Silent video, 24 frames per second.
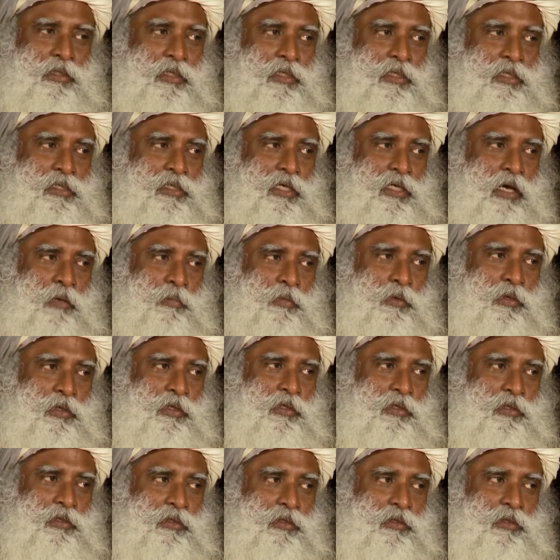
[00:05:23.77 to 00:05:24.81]
that is
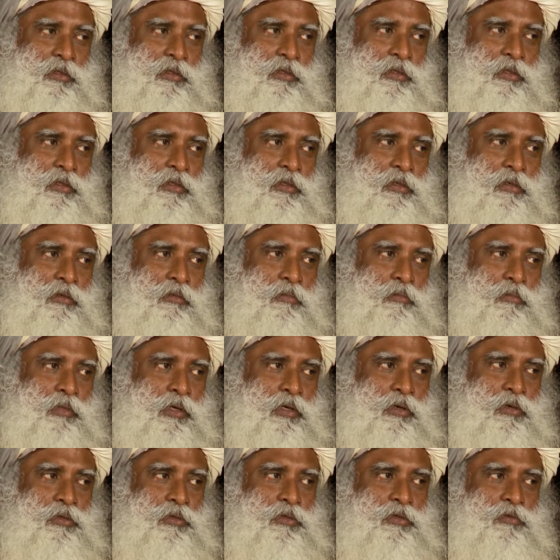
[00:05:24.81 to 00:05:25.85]
happening
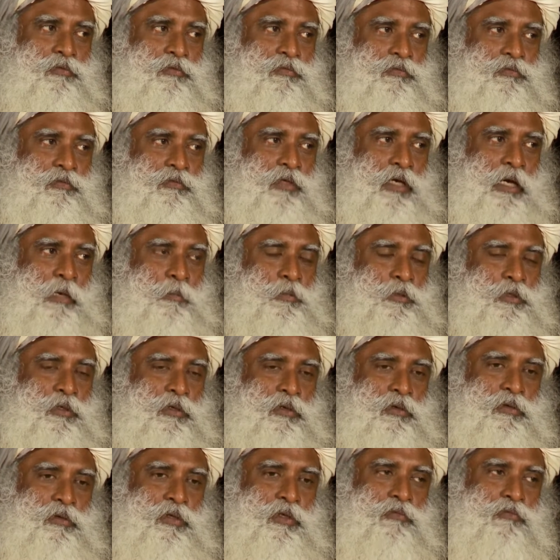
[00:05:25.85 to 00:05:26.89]
because of
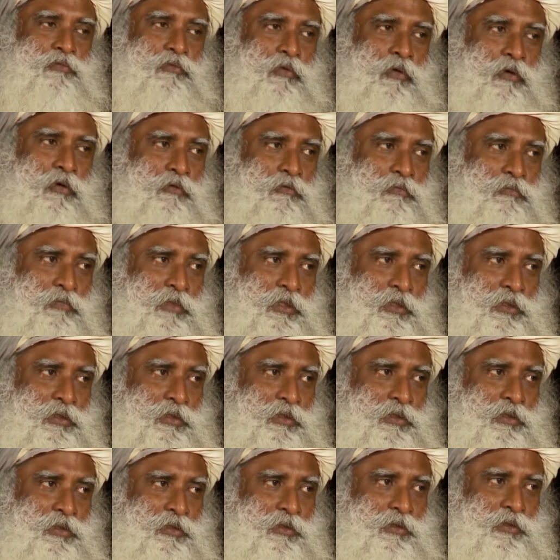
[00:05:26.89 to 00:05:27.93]
absolute
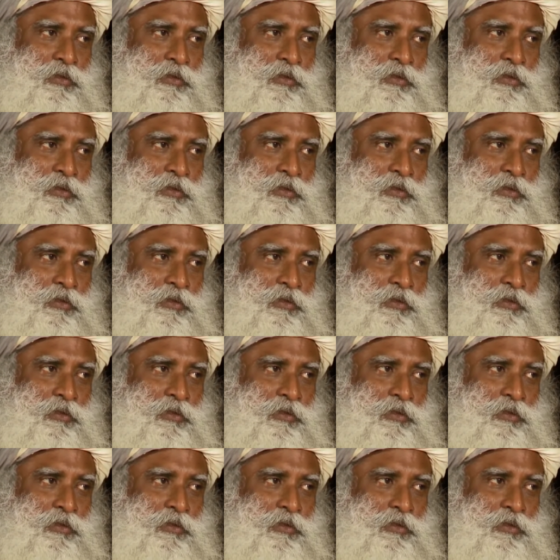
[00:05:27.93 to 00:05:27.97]
involvement